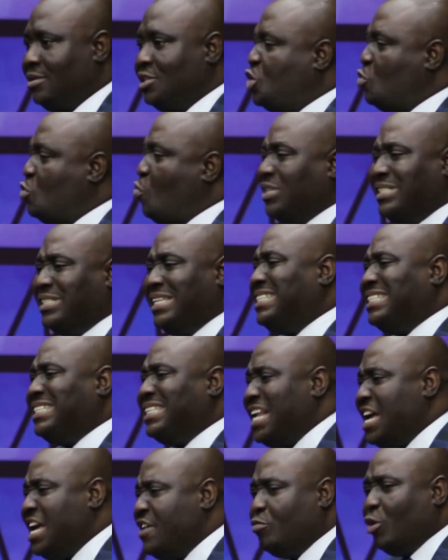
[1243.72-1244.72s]
She was a
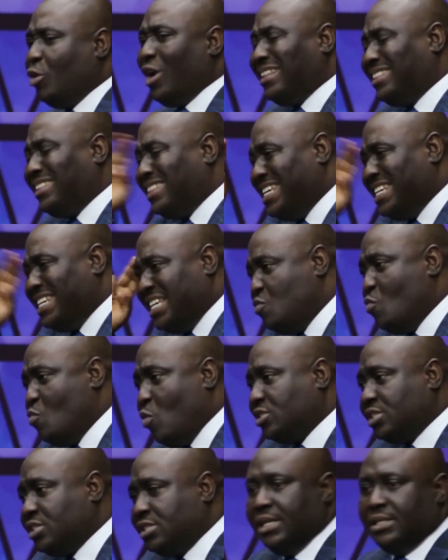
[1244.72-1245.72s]
slave, but her thinking
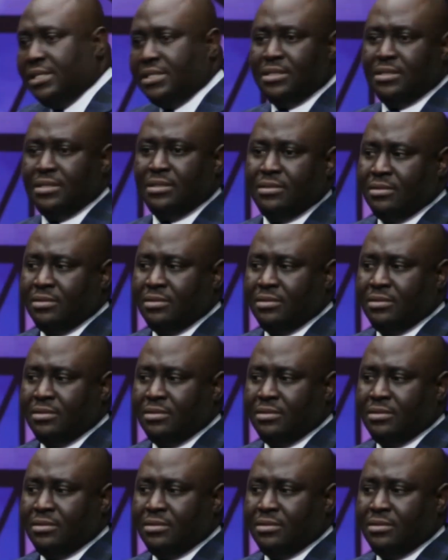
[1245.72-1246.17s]
was straight.